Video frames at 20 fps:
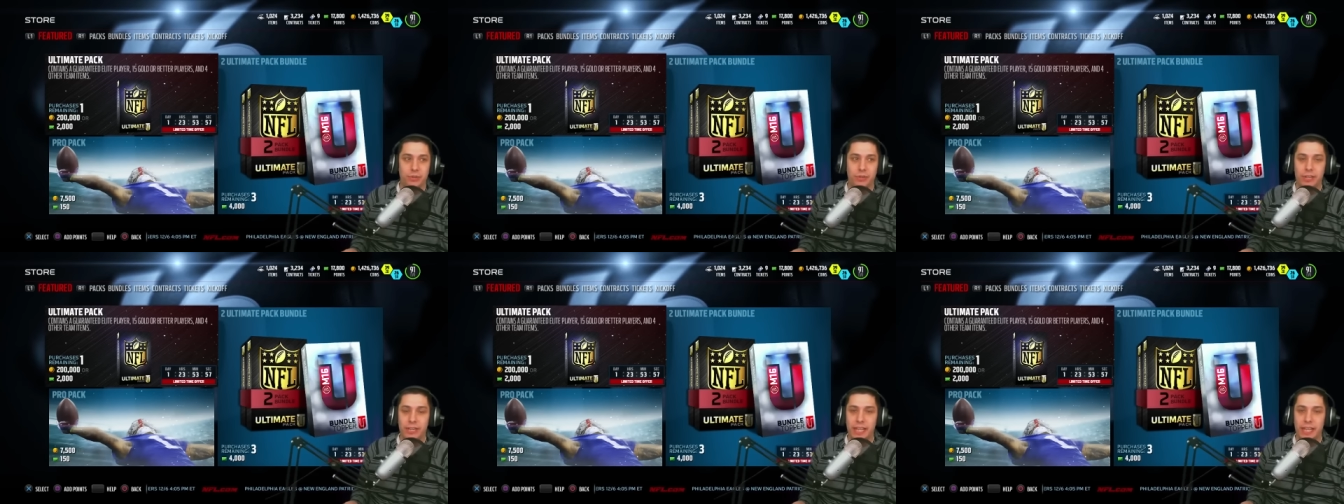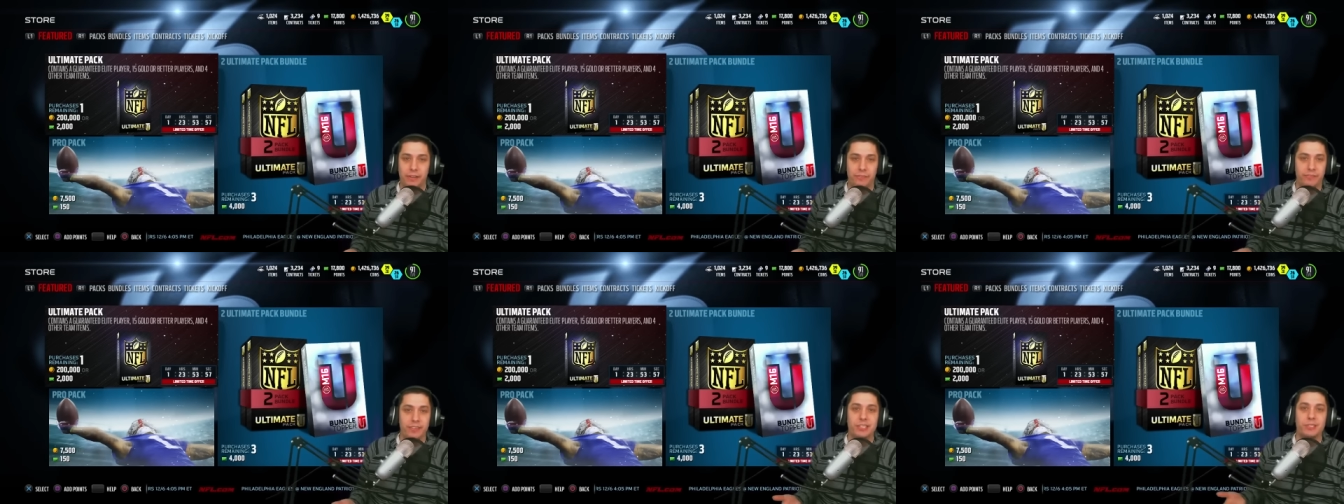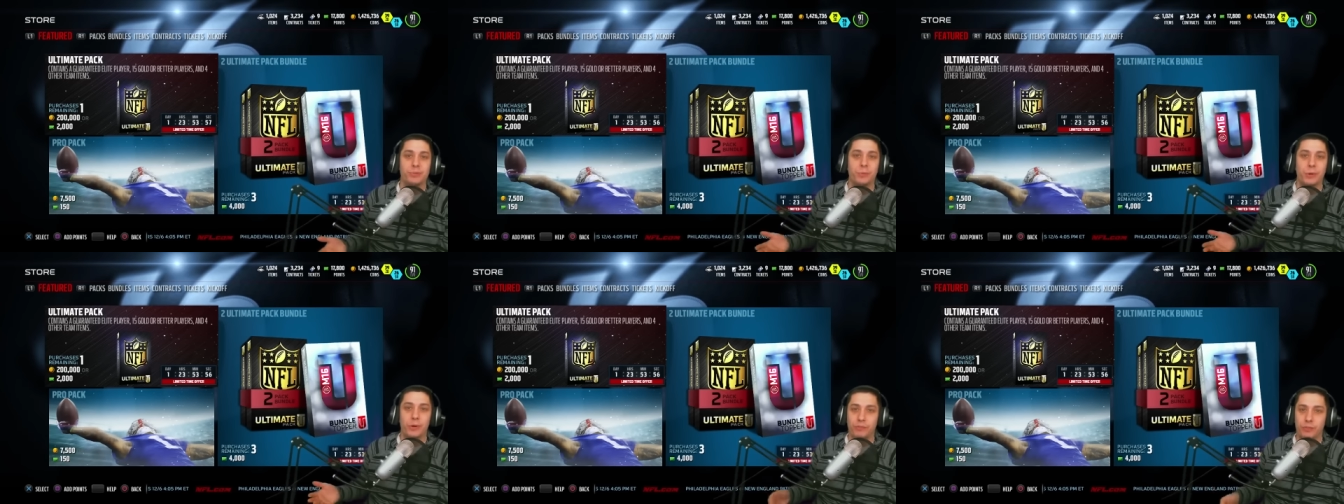you could get a
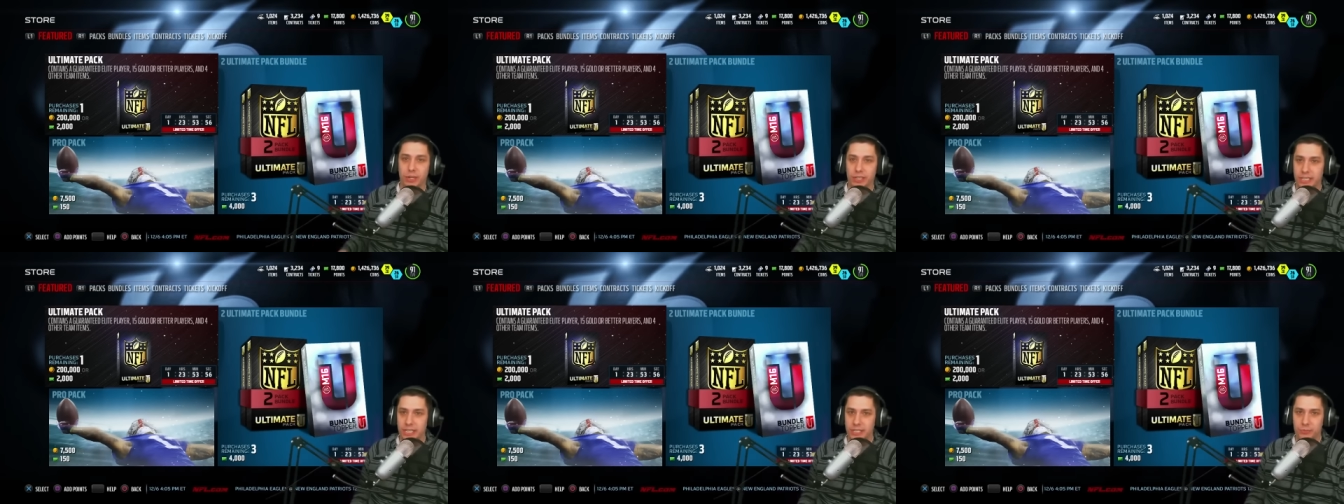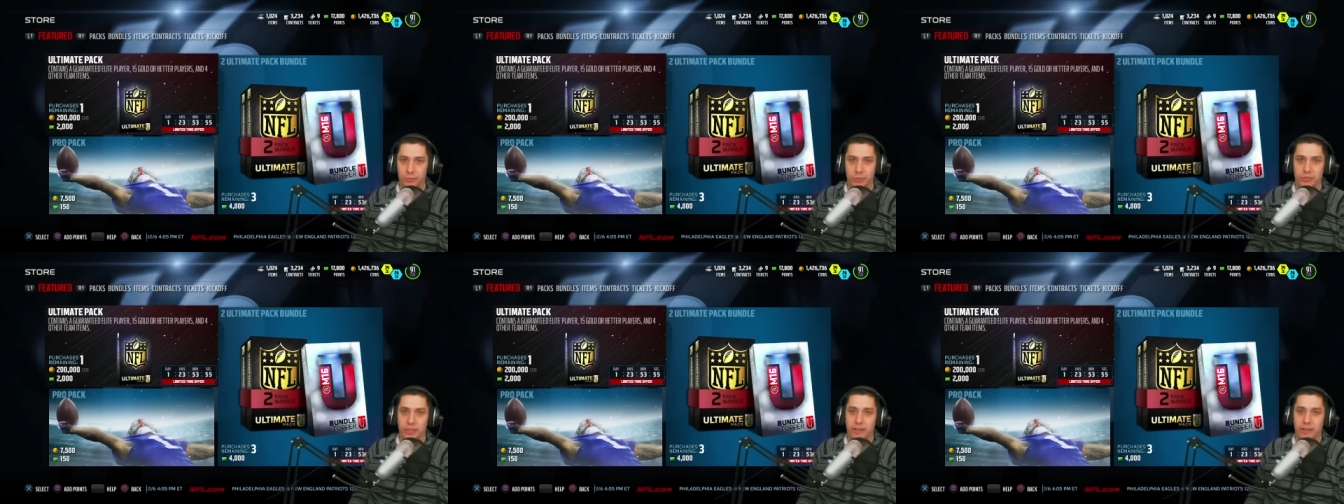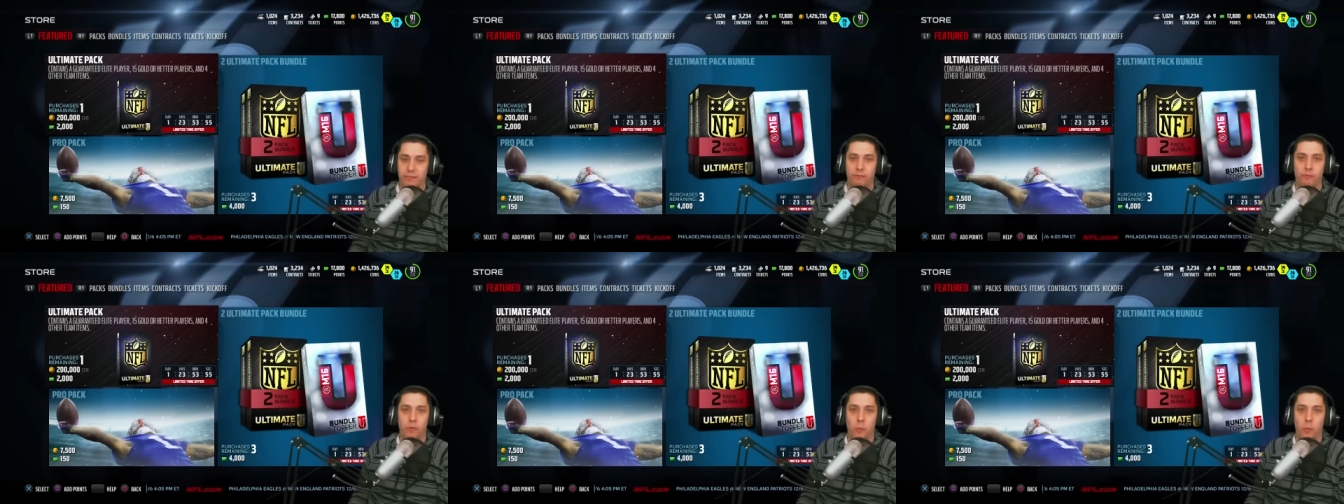Vince Wilfork that's worth
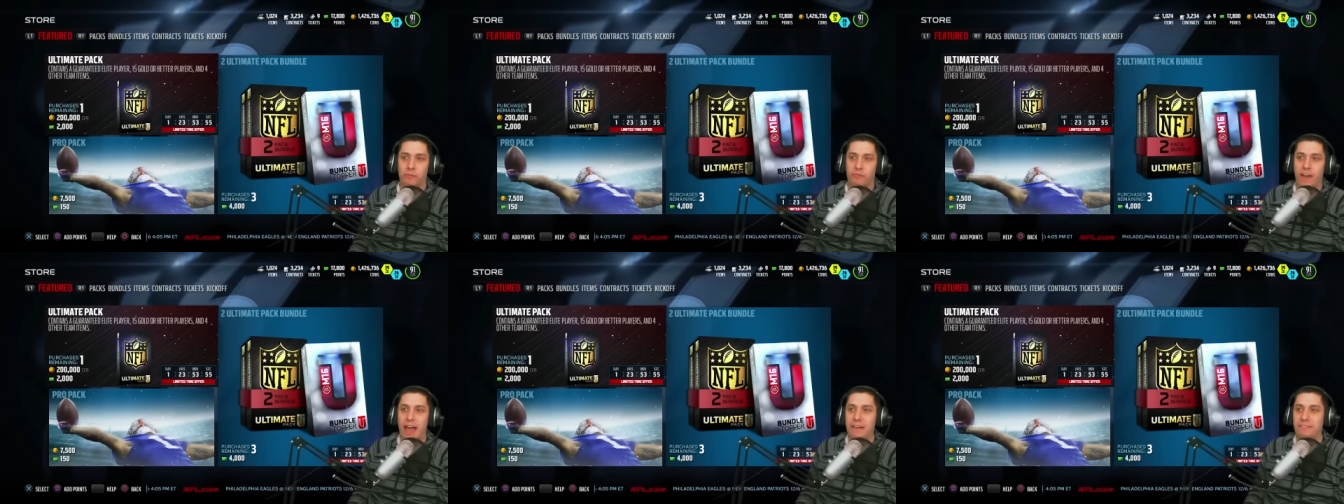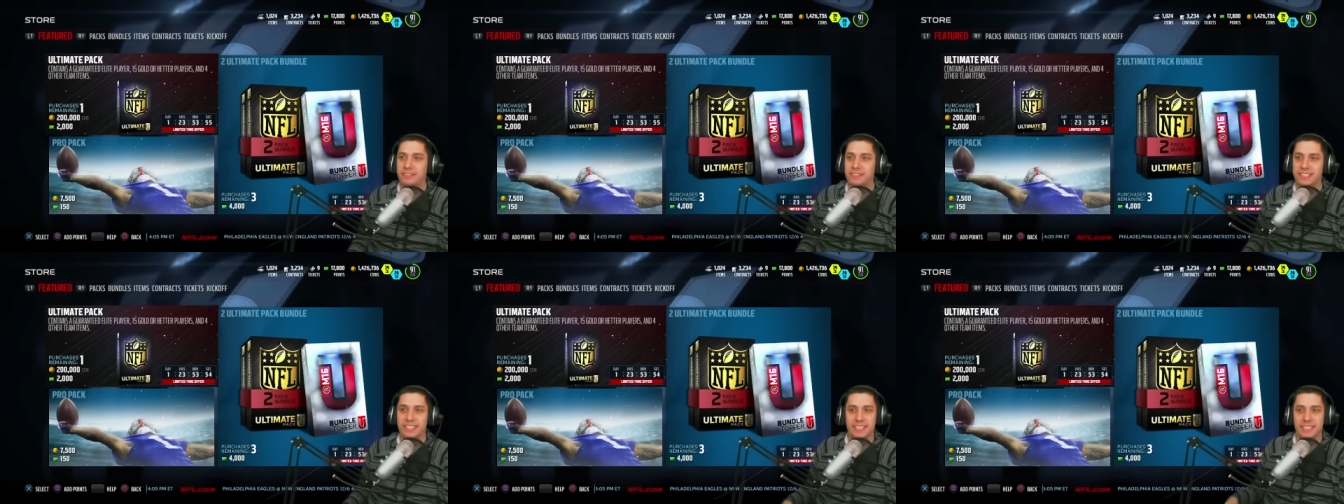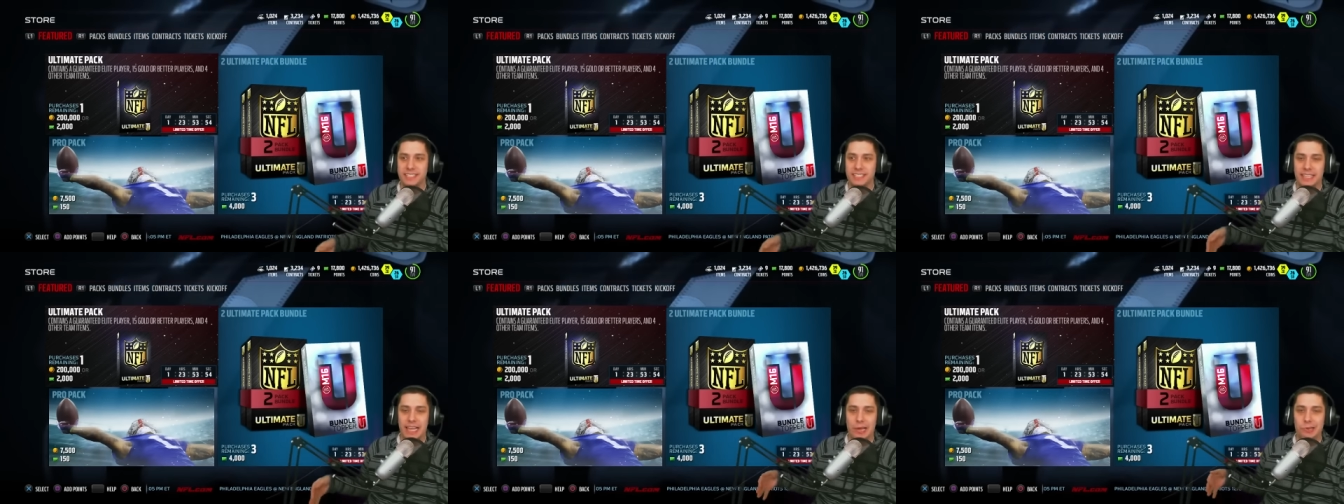like four, five,
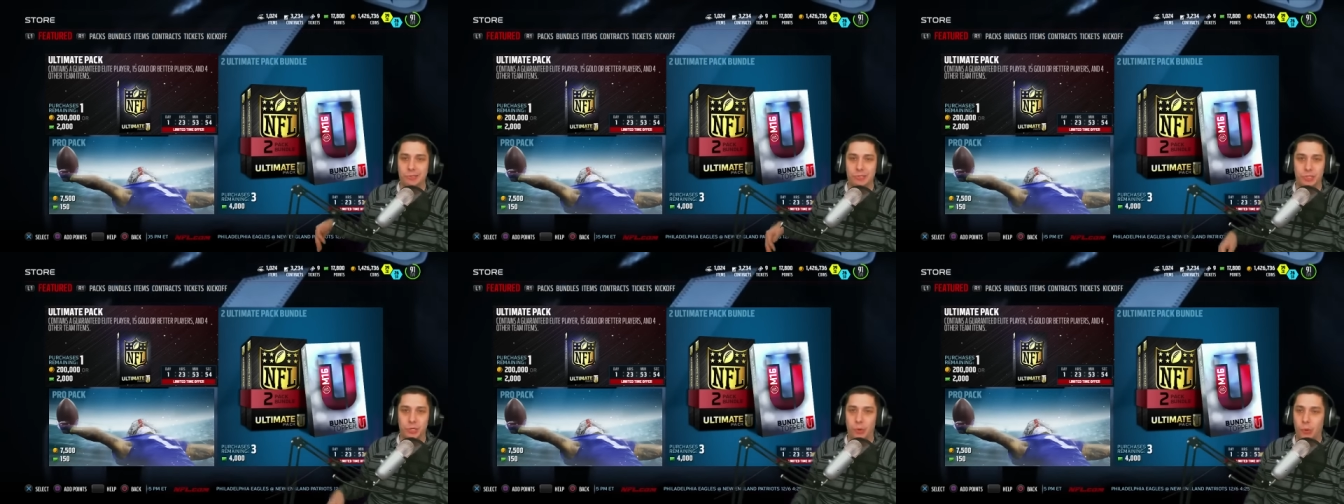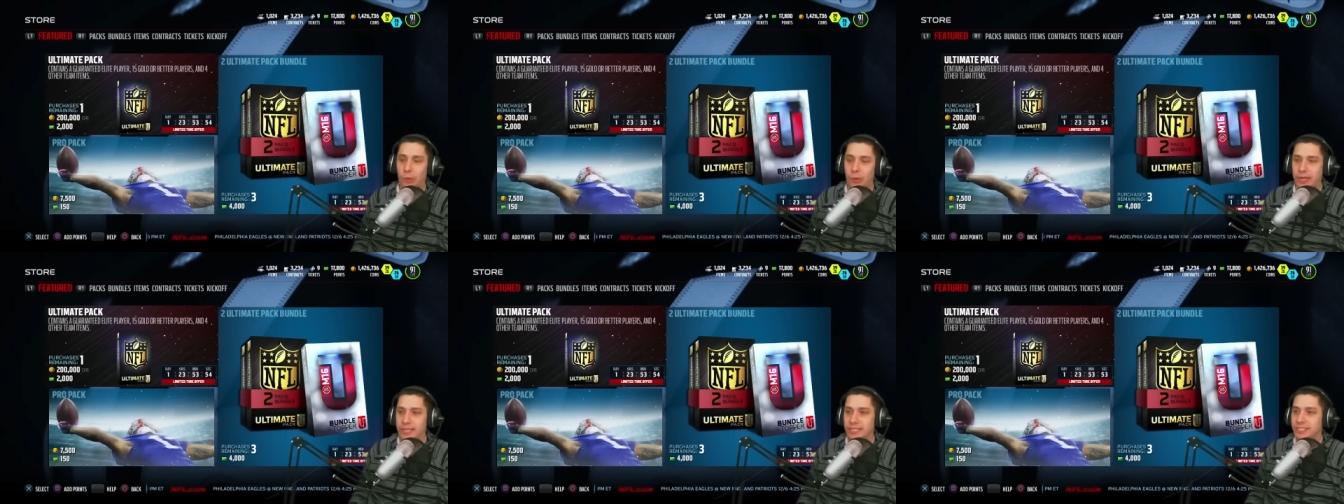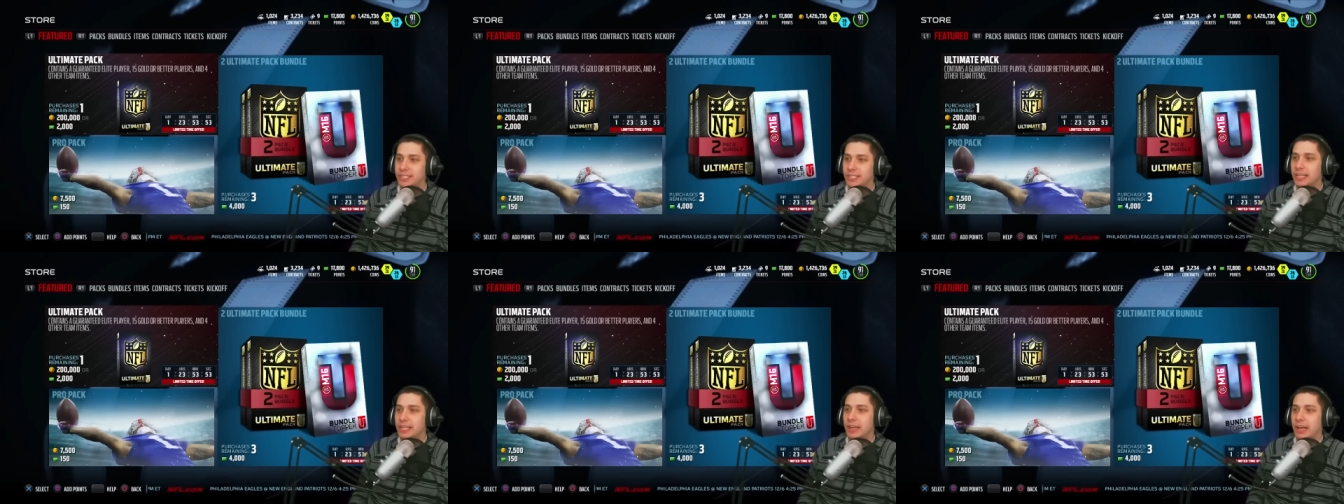six thousand
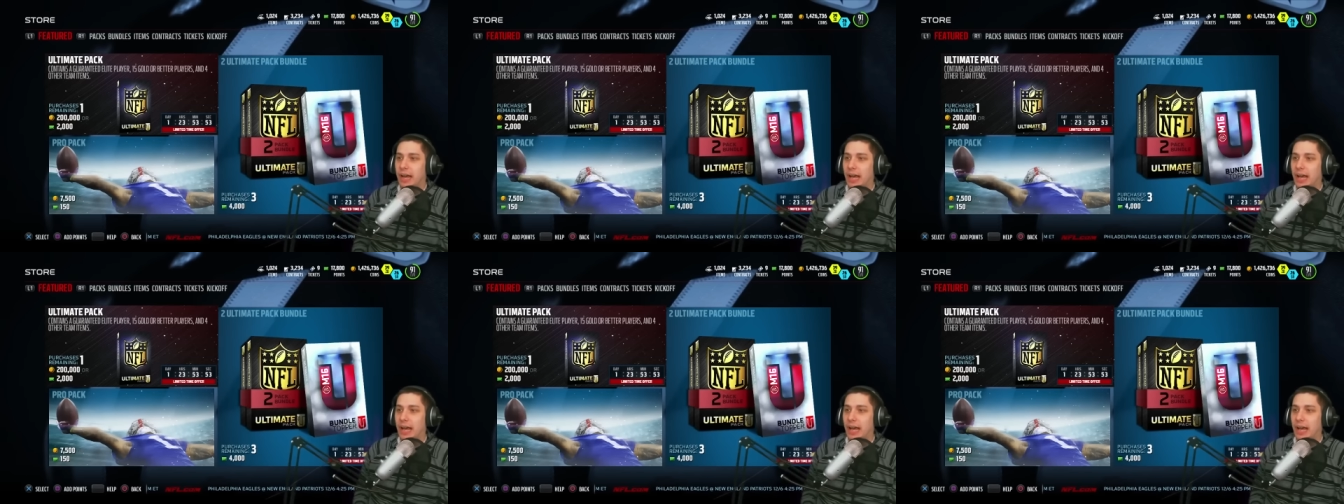coins,